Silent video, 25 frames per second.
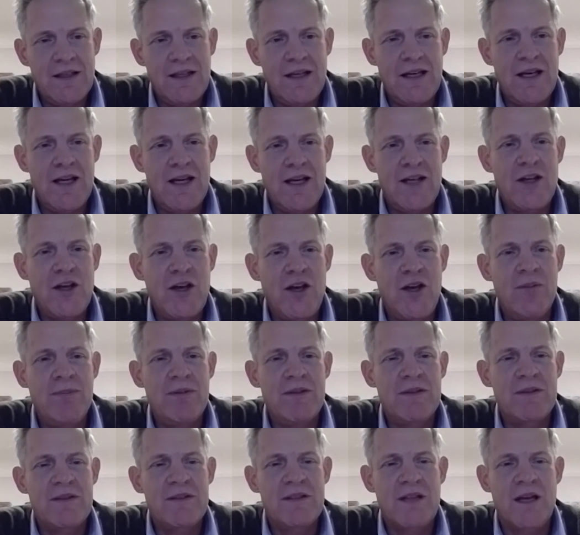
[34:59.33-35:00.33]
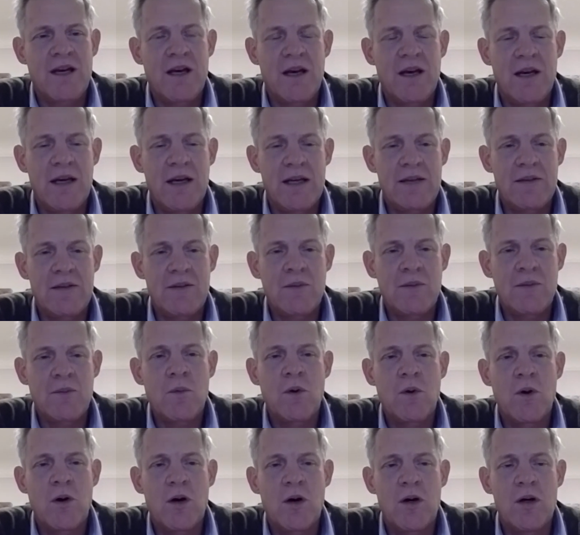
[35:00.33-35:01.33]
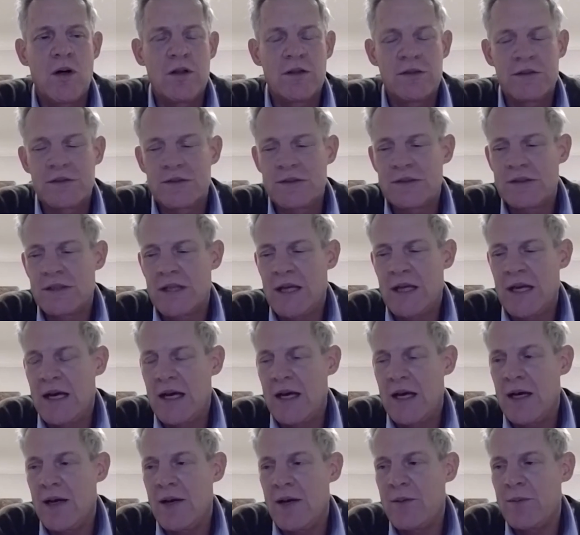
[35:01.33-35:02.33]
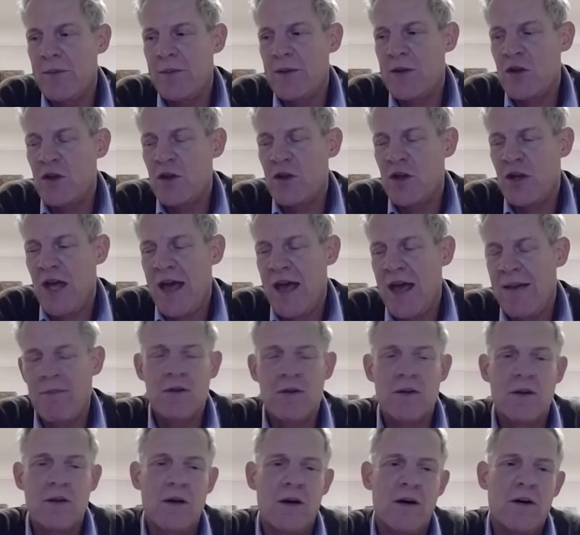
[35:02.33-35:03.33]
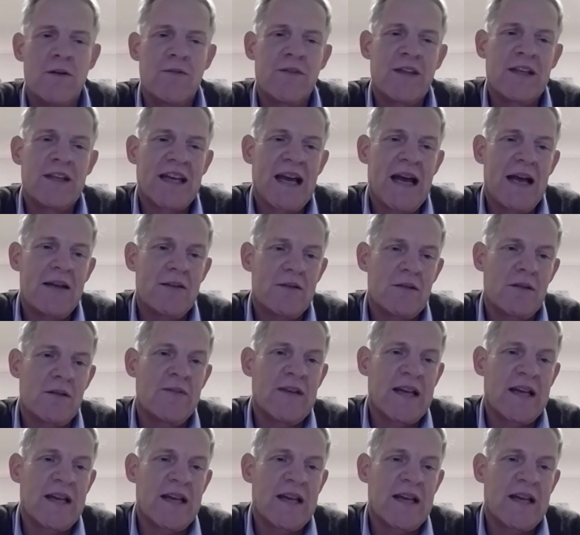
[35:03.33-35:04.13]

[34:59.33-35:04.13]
And Herbert Stein was the chairman of the Council of